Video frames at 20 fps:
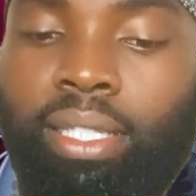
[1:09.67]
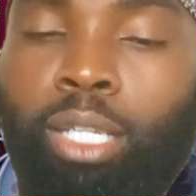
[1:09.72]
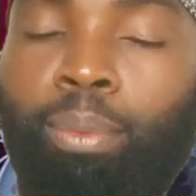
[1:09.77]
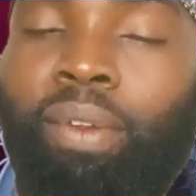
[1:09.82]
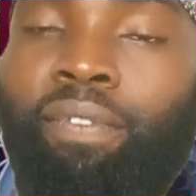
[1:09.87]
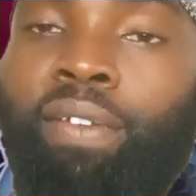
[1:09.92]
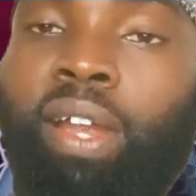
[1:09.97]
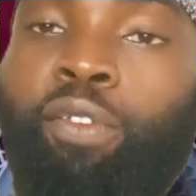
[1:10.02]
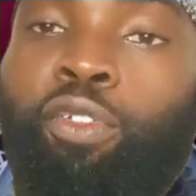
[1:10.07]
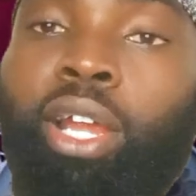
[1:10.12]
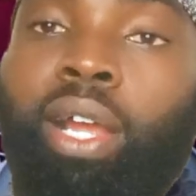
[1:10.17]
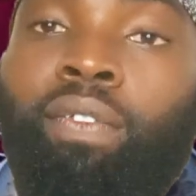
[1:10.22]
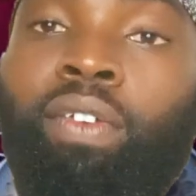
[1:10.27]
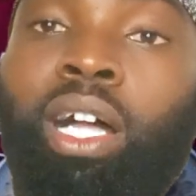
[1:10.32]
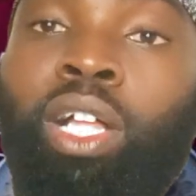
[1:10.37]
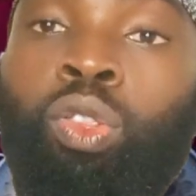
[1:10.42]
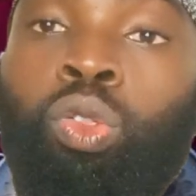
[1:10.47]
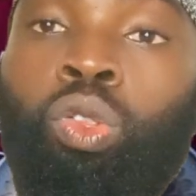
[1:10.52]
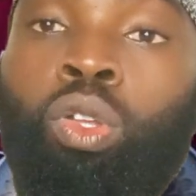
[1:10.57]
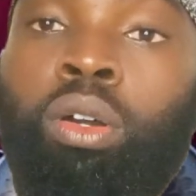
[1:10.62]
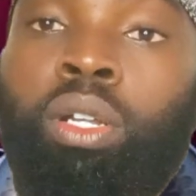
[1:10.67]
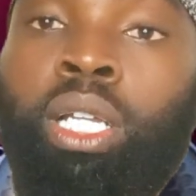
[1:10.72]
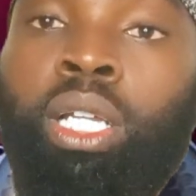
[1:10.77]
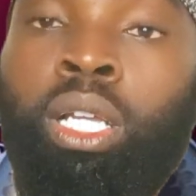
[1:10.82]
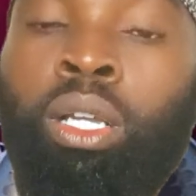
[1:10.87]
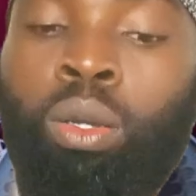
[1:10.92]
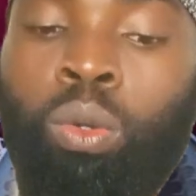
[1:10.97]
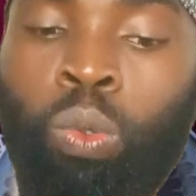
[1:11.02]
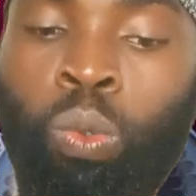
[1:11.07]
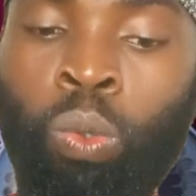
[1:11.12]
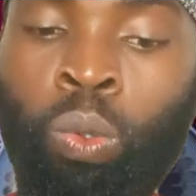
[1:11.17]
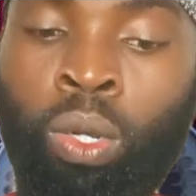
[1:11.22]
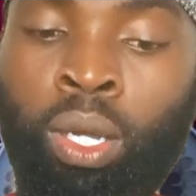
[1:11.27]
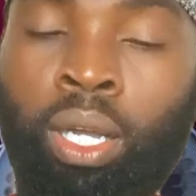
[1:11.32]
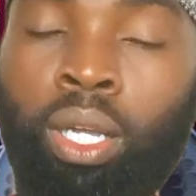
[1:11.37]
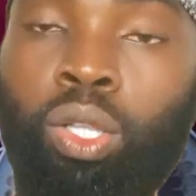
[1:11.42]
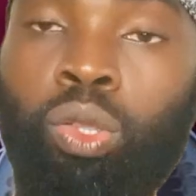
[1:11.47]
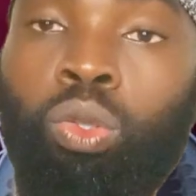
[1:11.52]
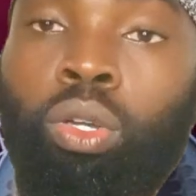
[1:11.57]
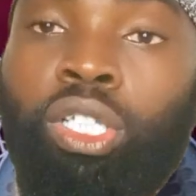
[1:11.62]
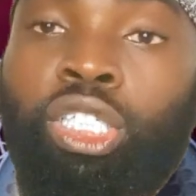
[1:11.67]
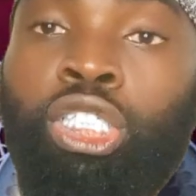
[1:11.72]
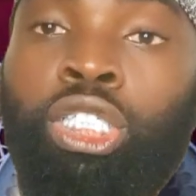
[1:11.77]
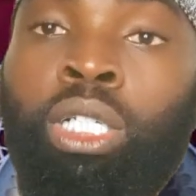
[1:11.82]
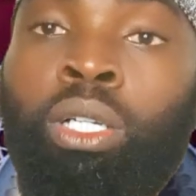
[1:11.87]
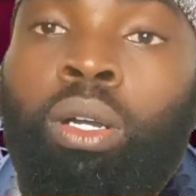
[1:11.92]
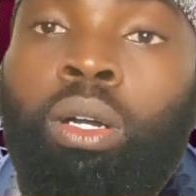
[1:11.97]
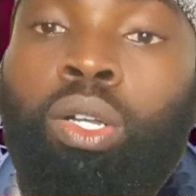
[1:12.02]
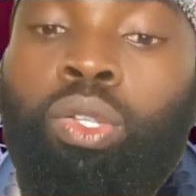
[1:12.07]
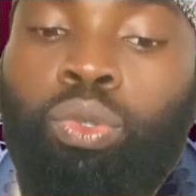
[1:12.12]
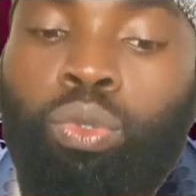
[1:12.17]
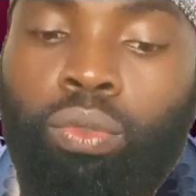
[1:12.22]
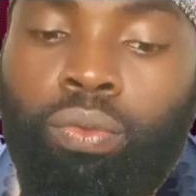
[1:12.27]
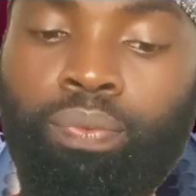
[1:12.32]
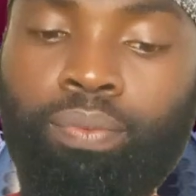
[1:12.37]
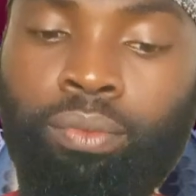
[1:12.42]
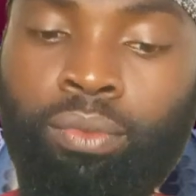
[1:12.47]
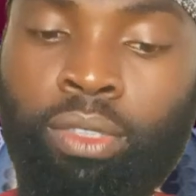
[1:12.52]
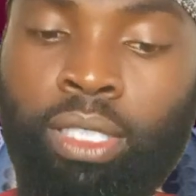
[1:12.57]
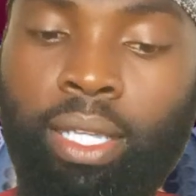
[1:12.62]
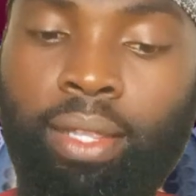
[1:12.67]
Number five, we have at-tariqu dayiqatun,